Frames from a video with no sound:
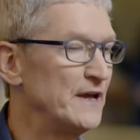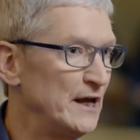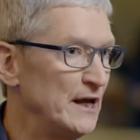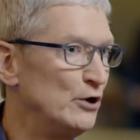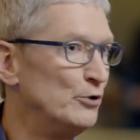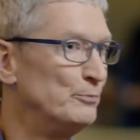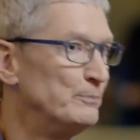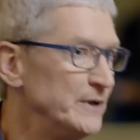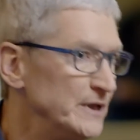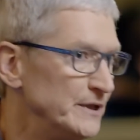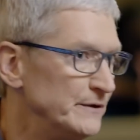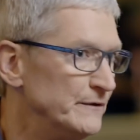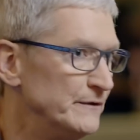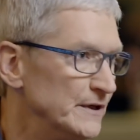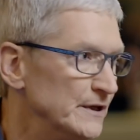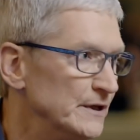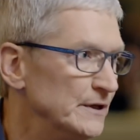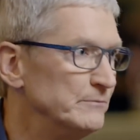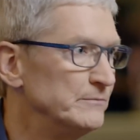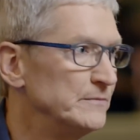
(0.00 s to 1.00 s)
helping
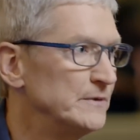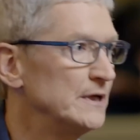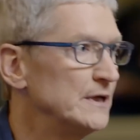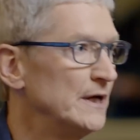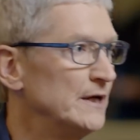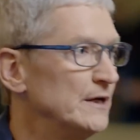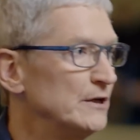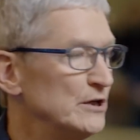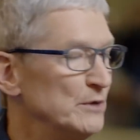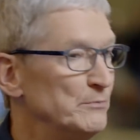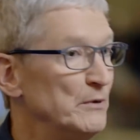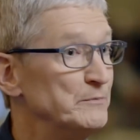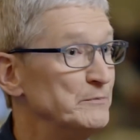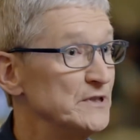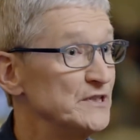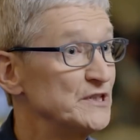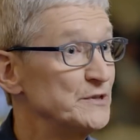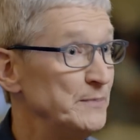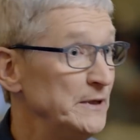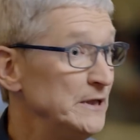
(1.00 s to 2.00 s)
them kind of come up
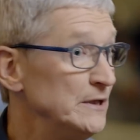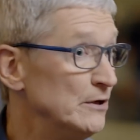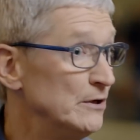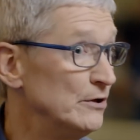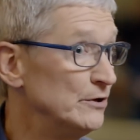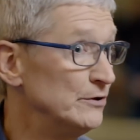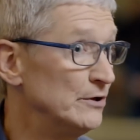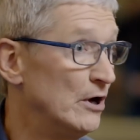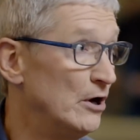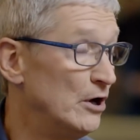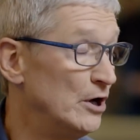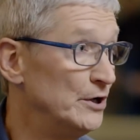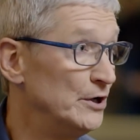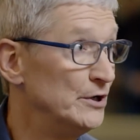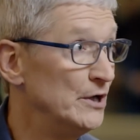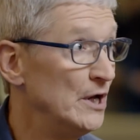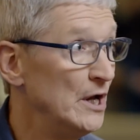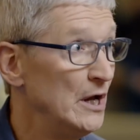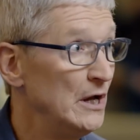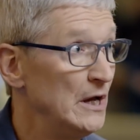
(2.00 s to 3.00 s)
to speed on, on,
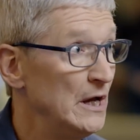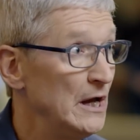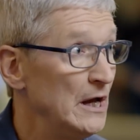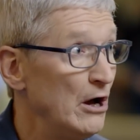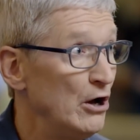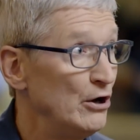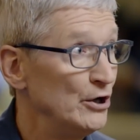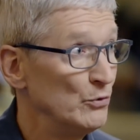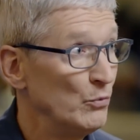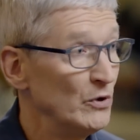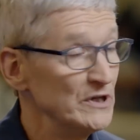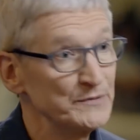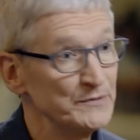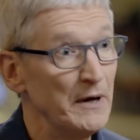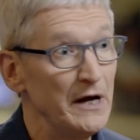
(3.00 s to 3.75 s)
on what's